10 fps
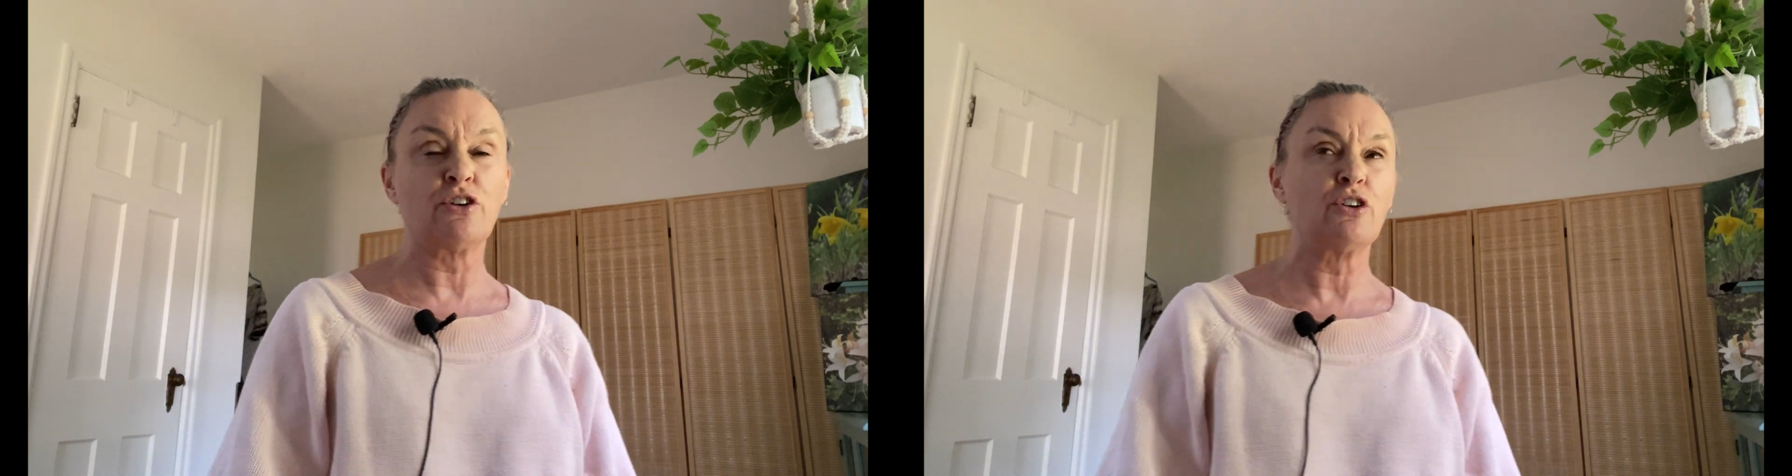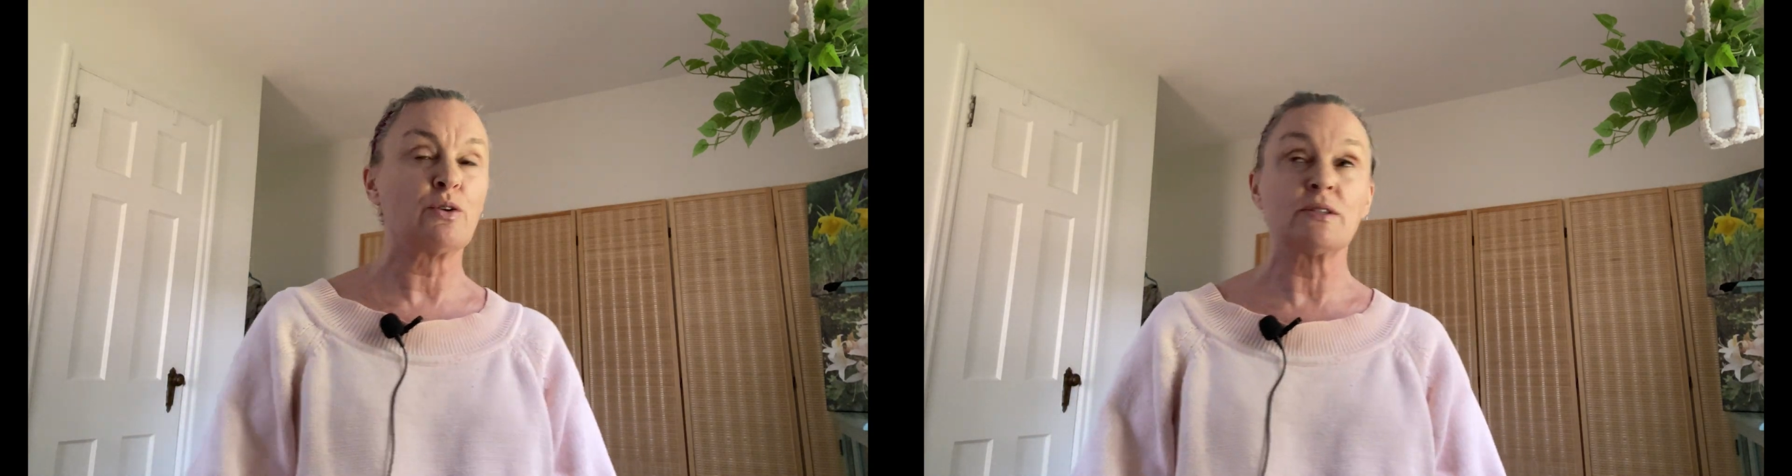
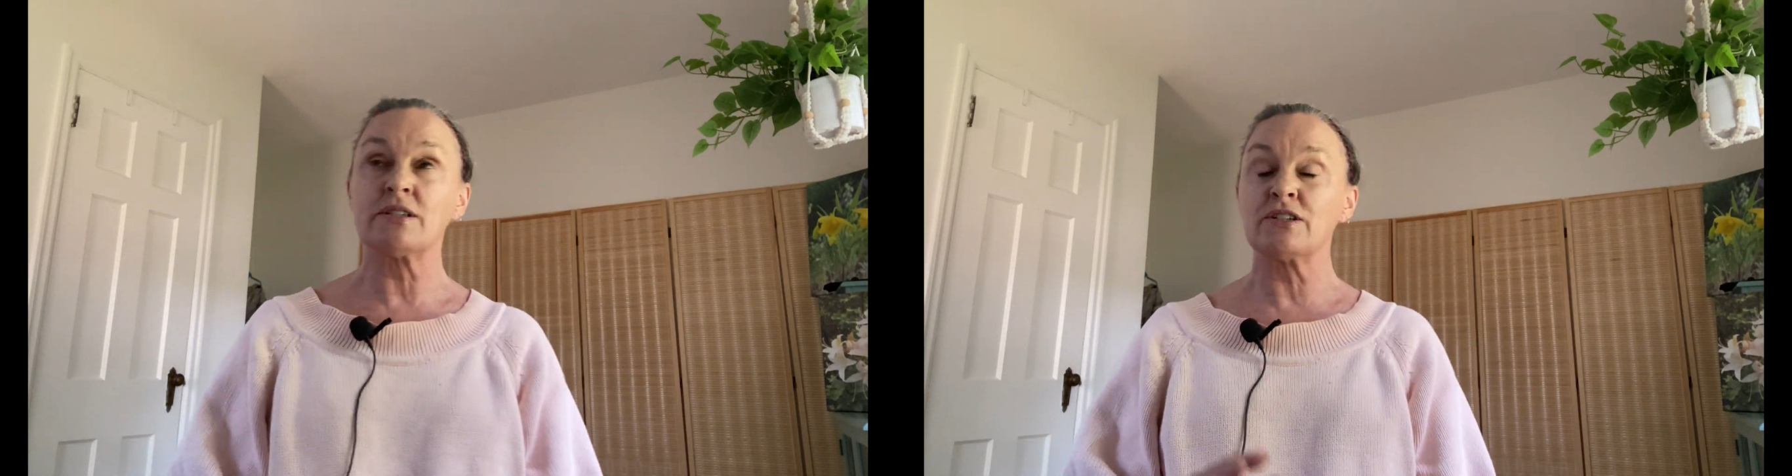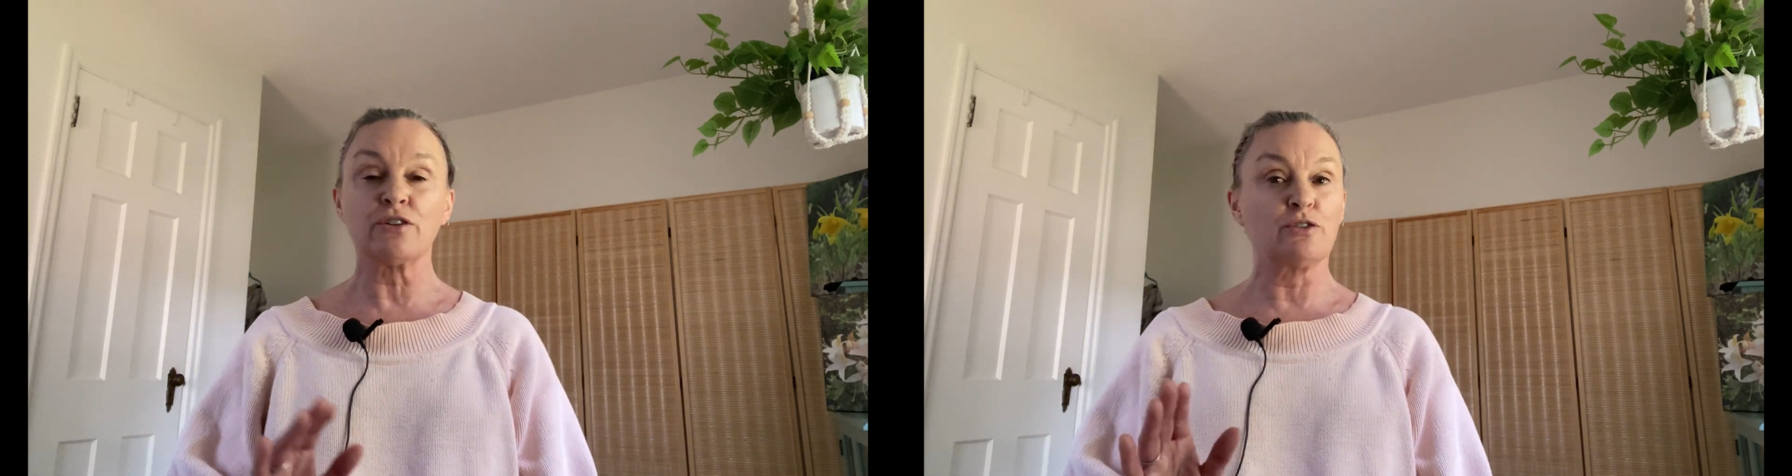You can
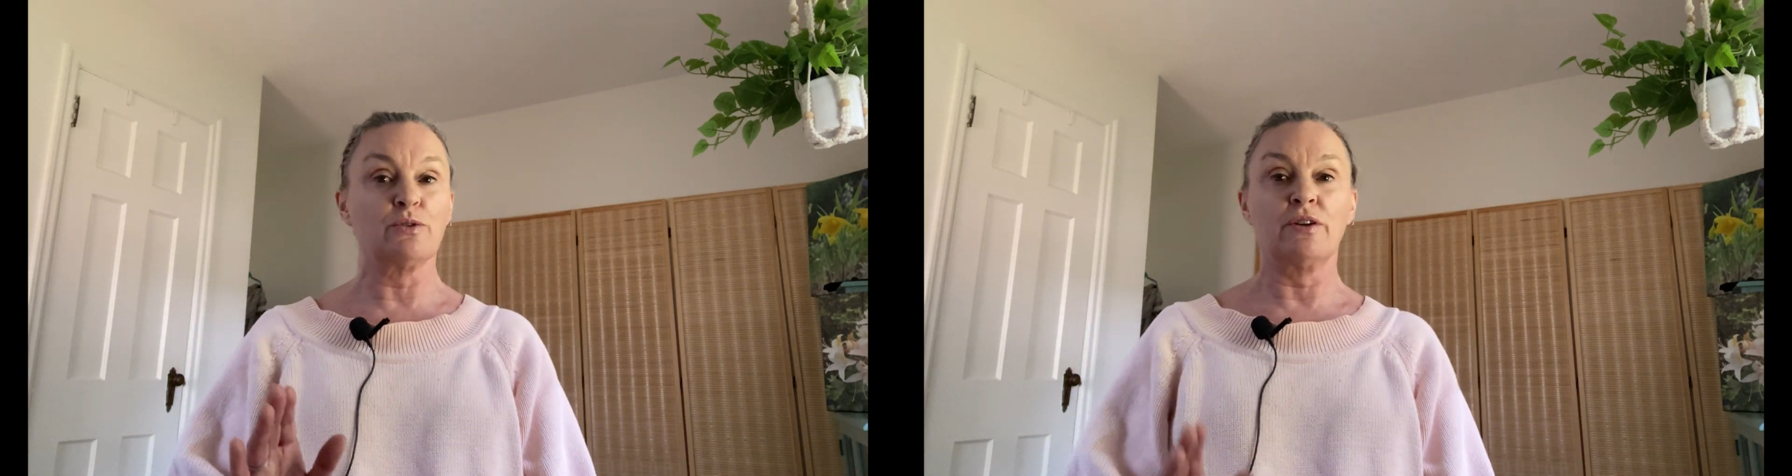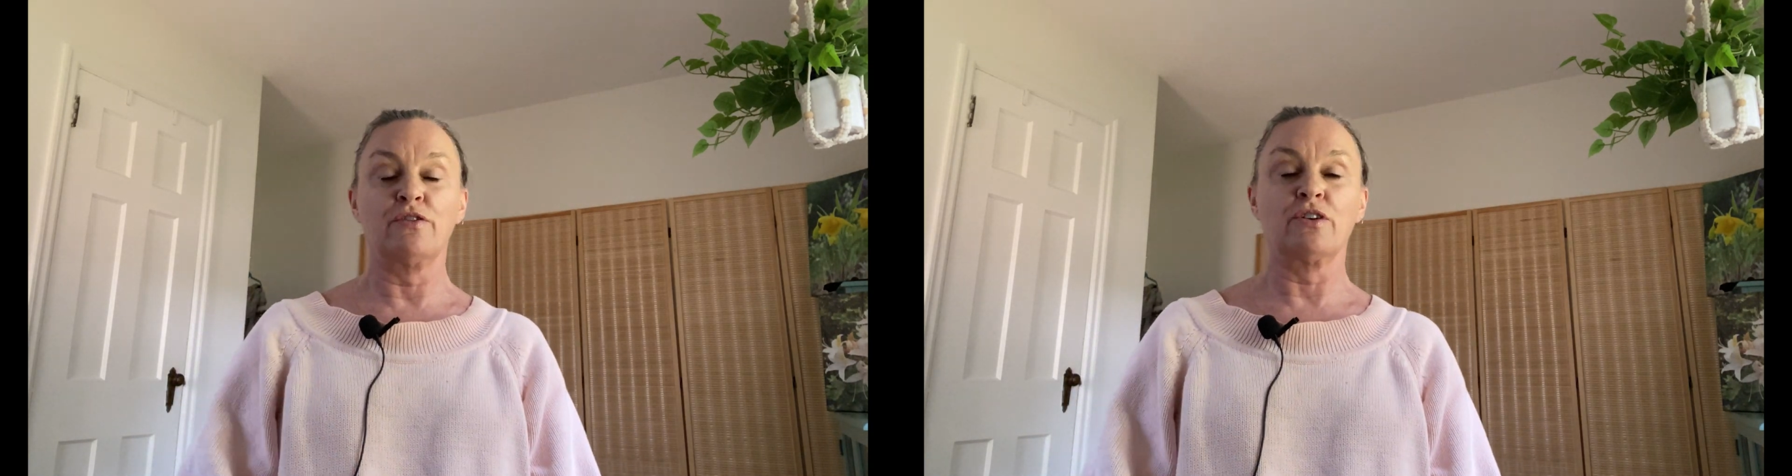still do it
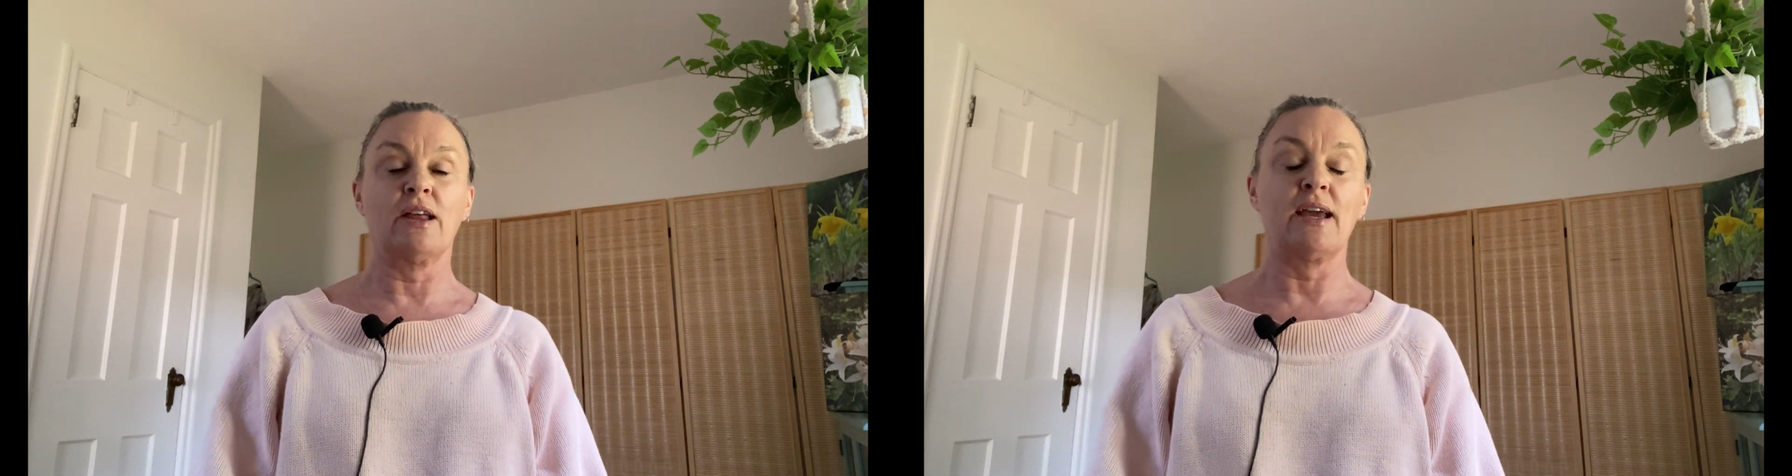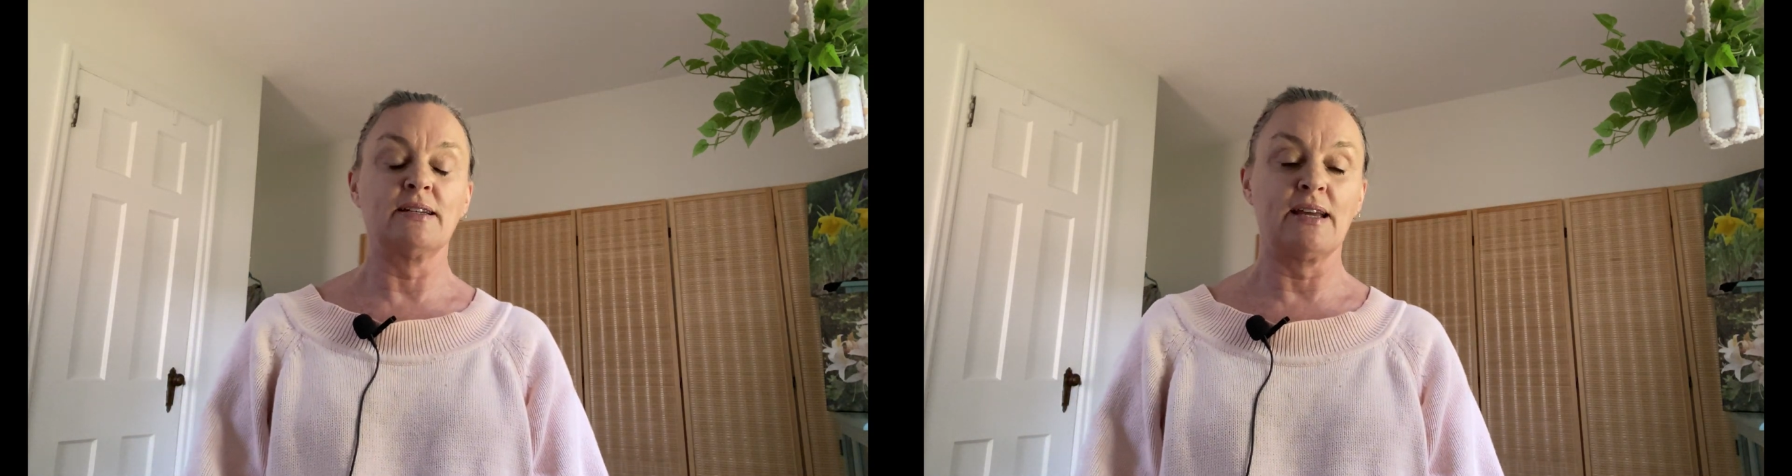if you're
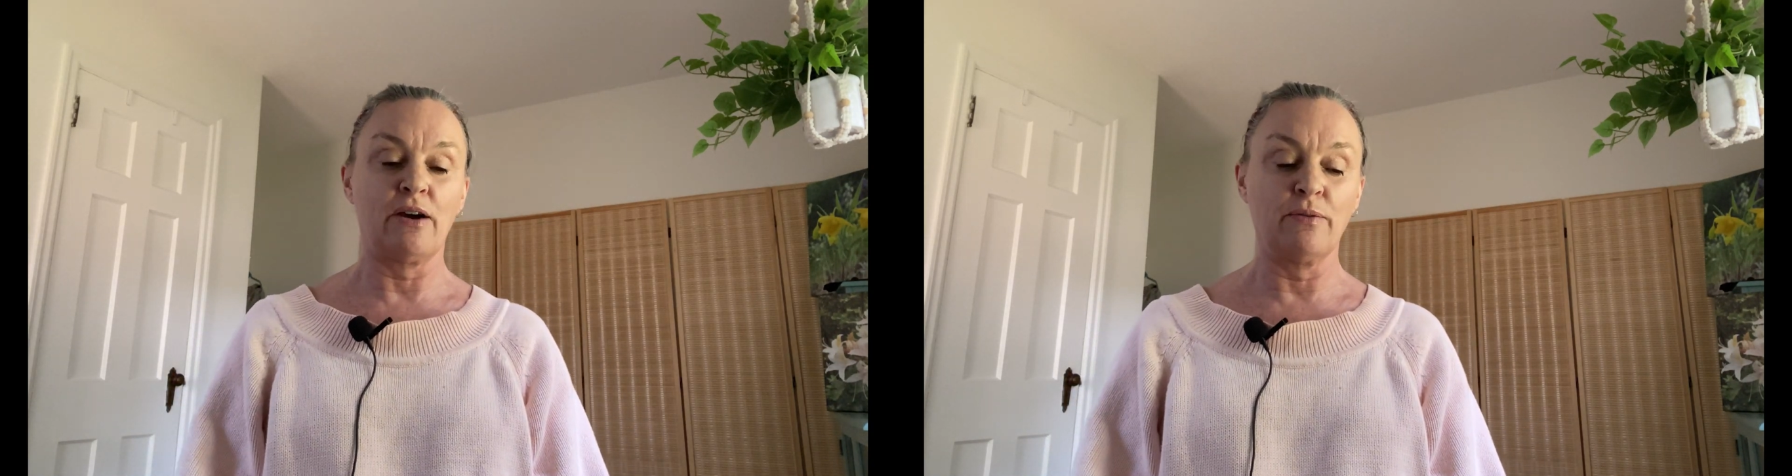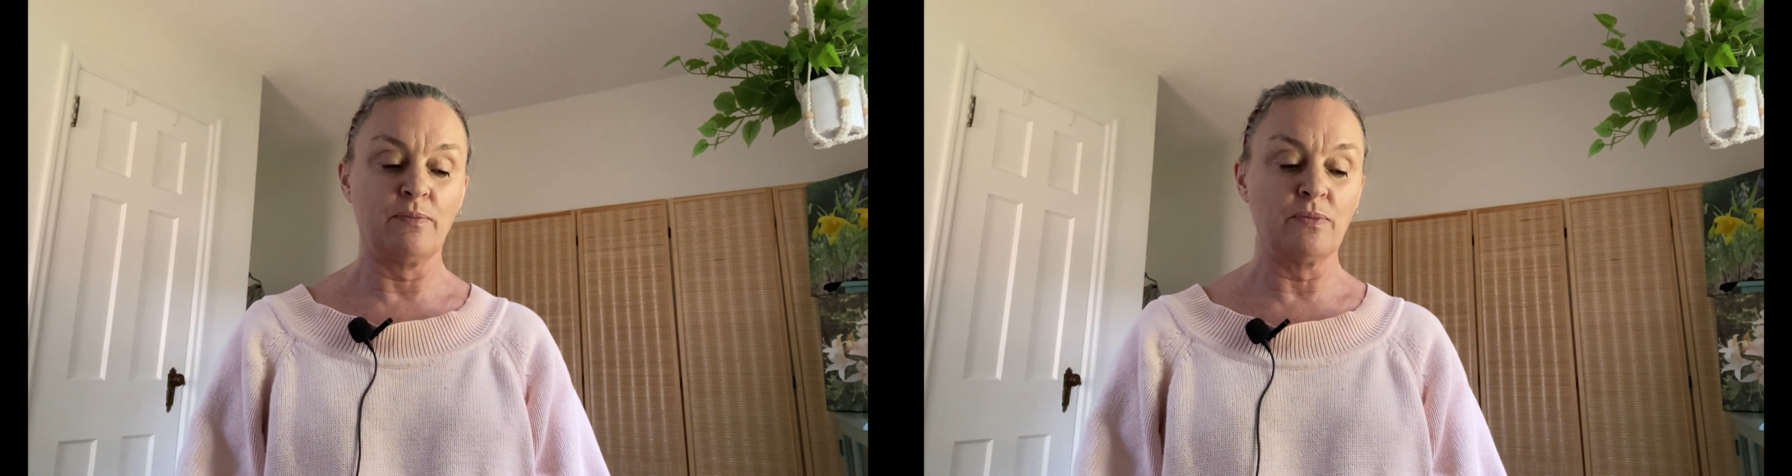lying down.